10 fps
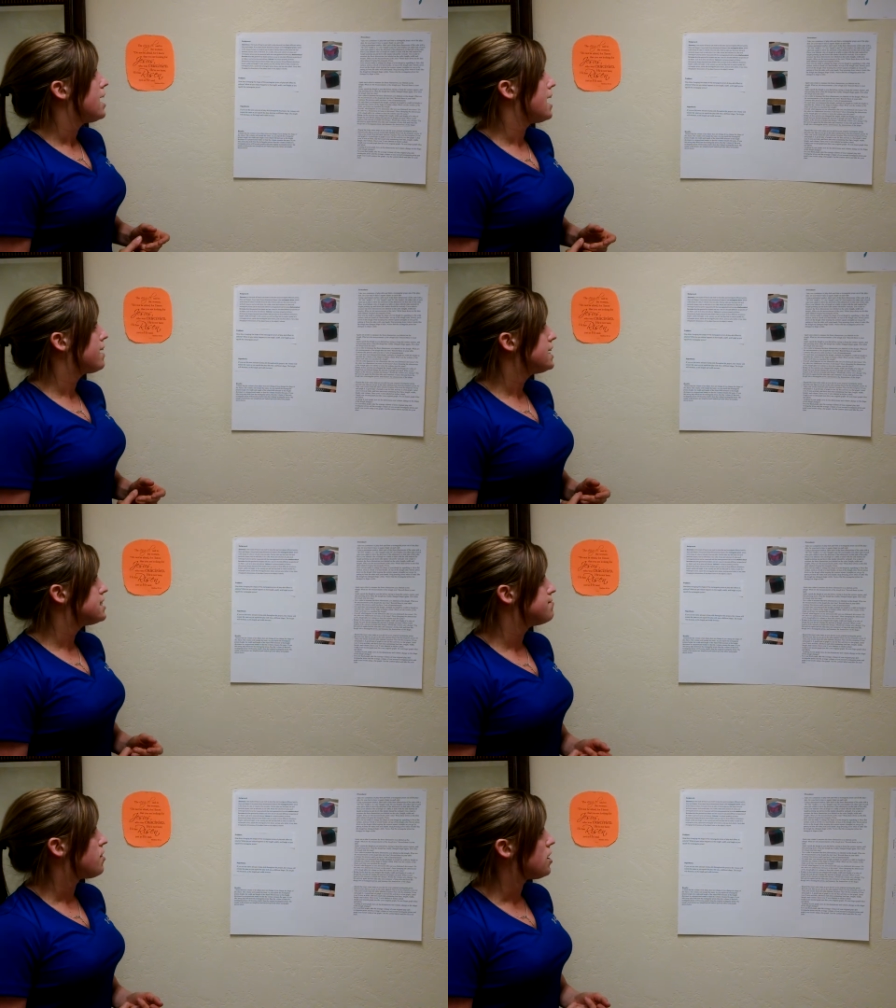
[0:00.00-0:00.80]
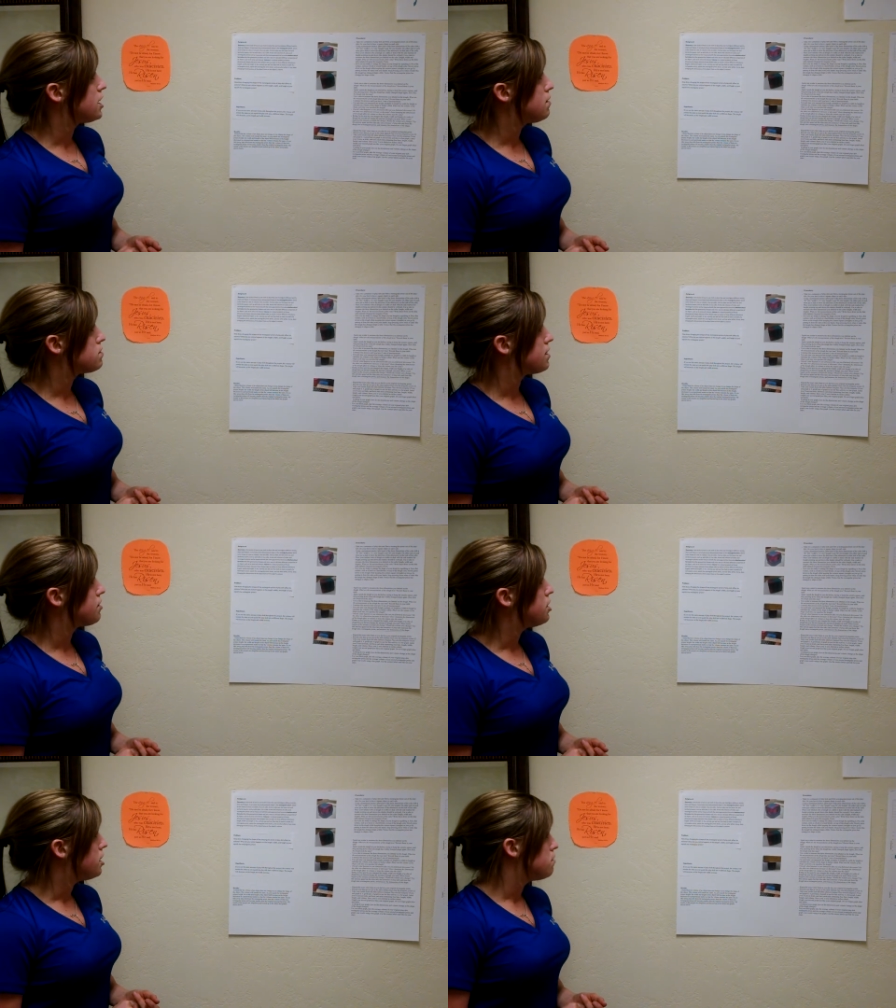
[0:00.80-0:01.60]
Areas and volumes
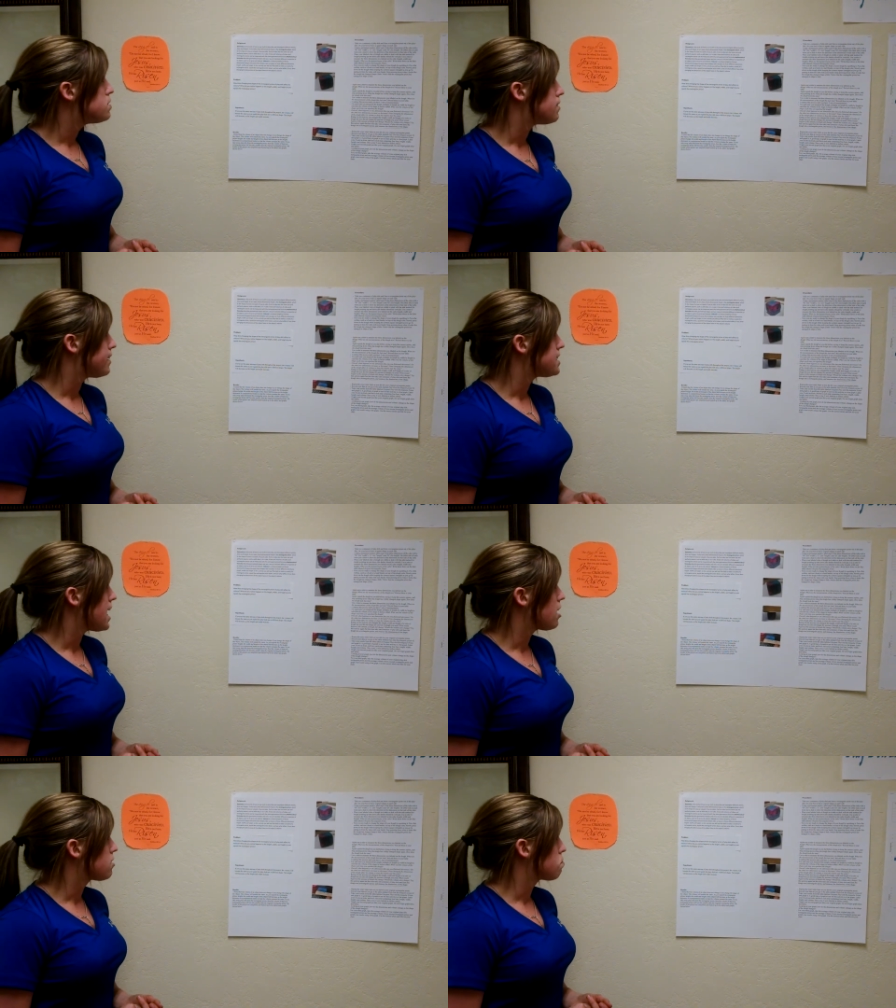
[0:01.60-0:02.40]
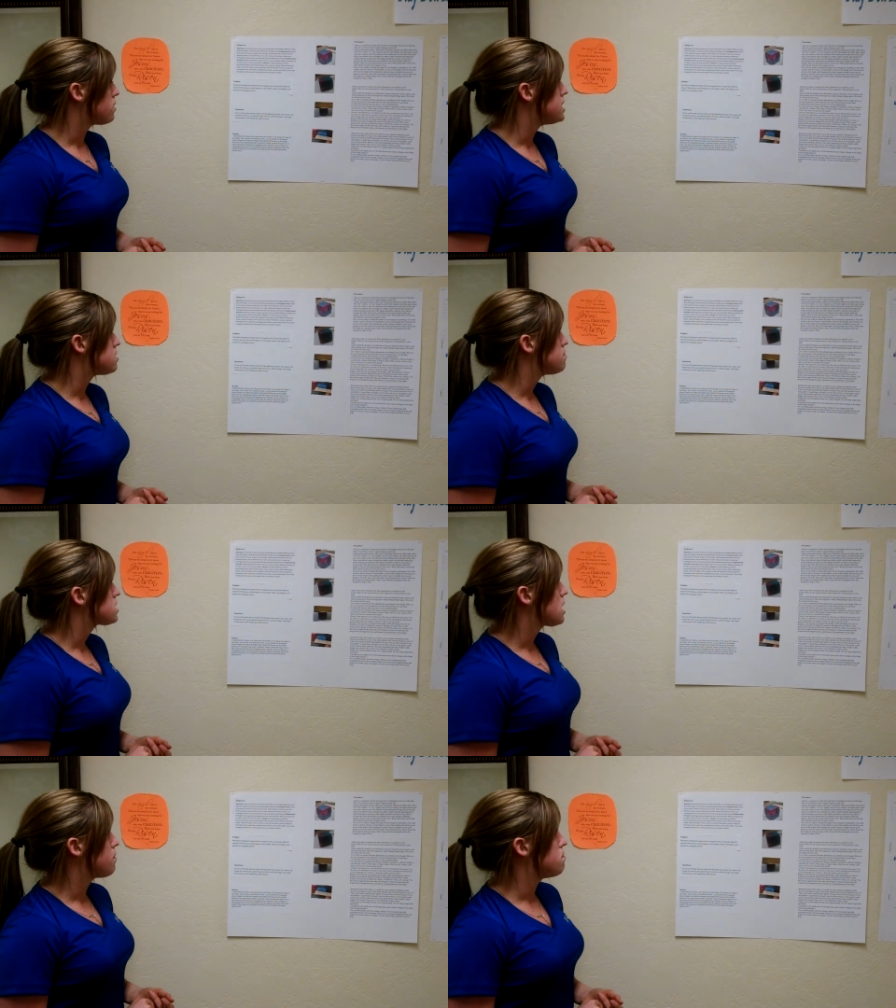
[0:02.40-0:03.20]
of cubes and rectangular
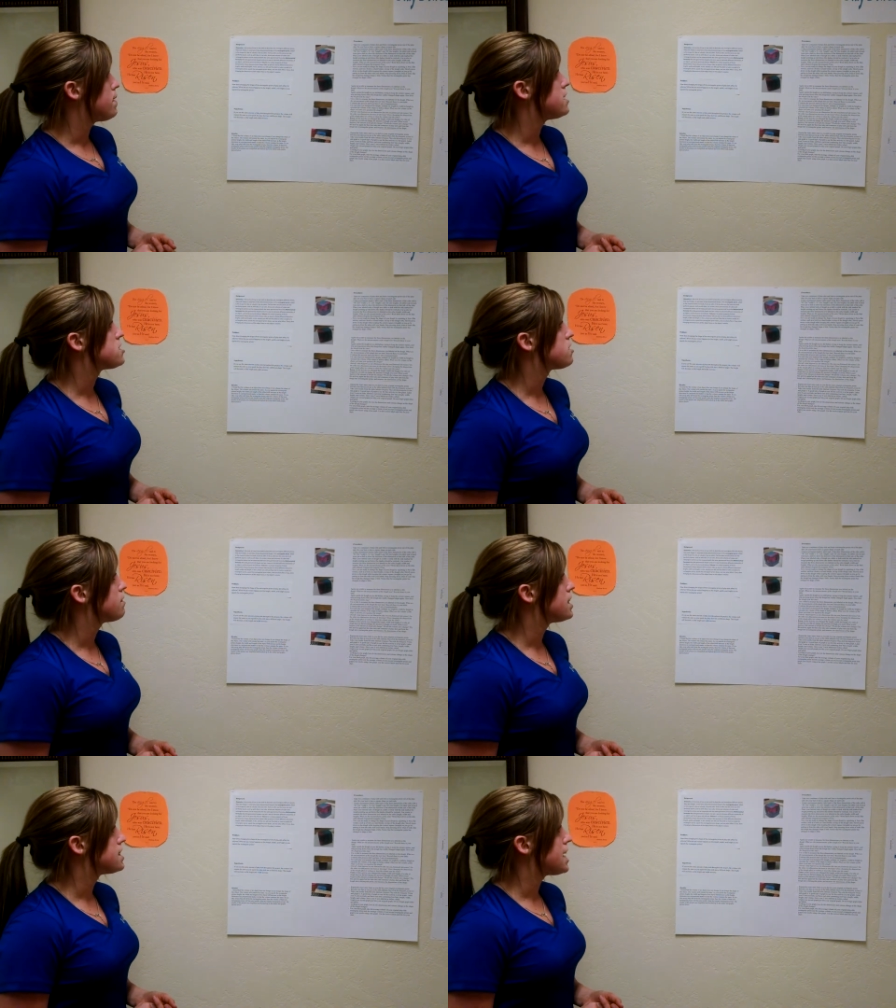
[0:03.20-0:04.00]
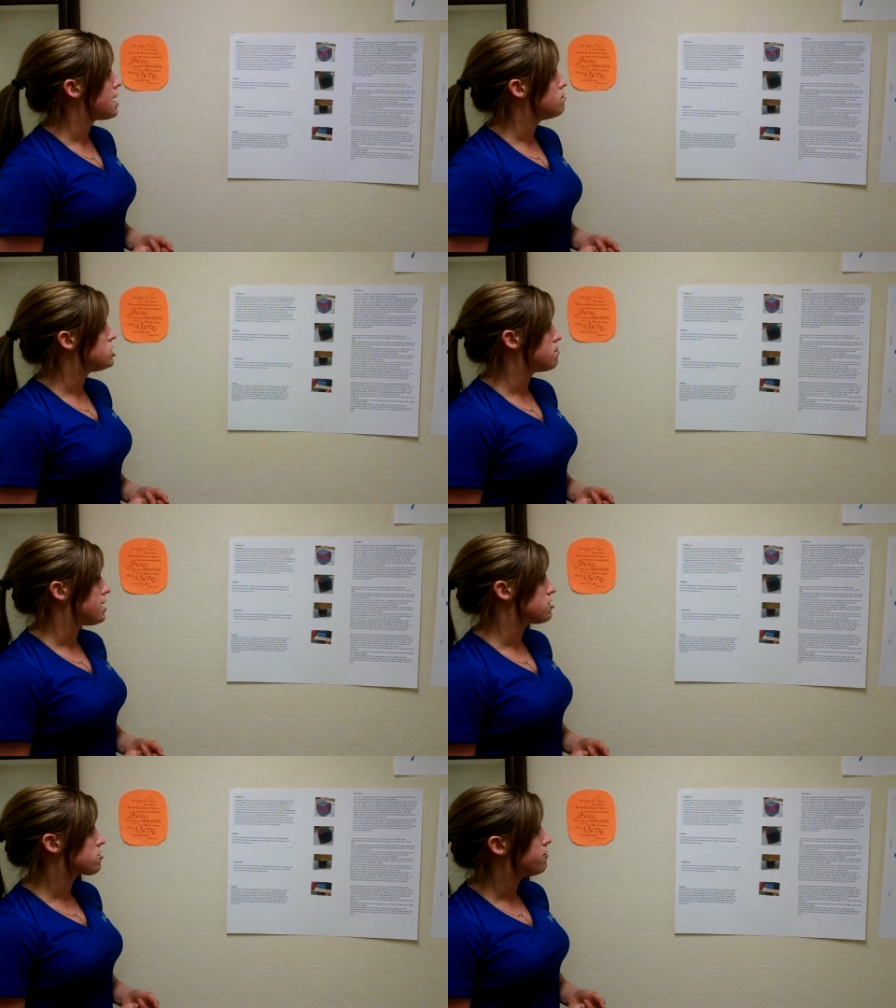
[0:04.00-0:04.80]
prisms can be measured with the same
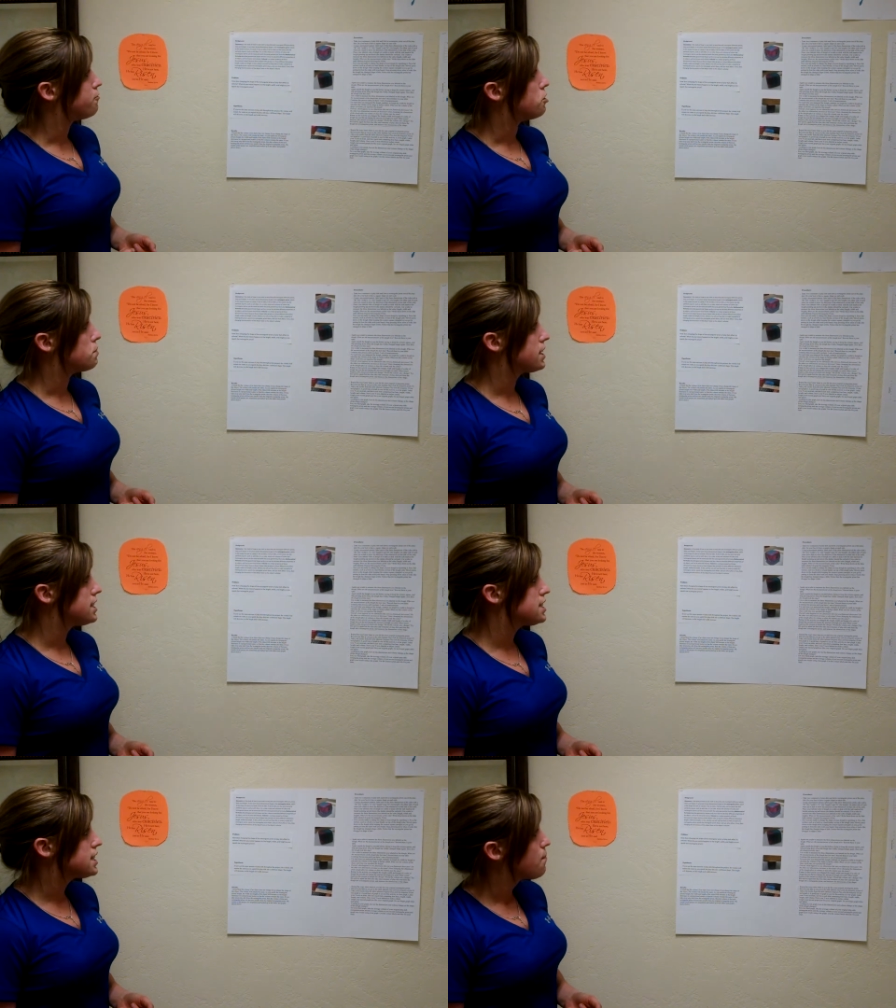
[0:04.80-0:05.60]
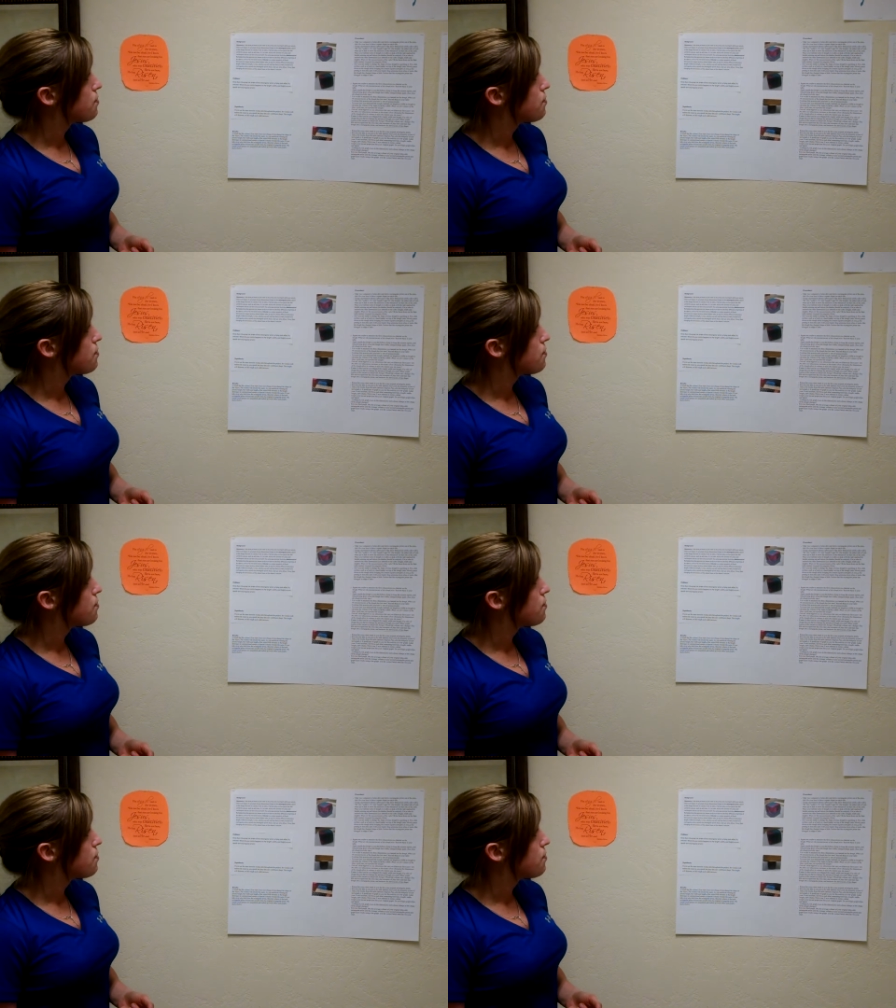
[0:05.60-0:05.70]
geometrical formulas.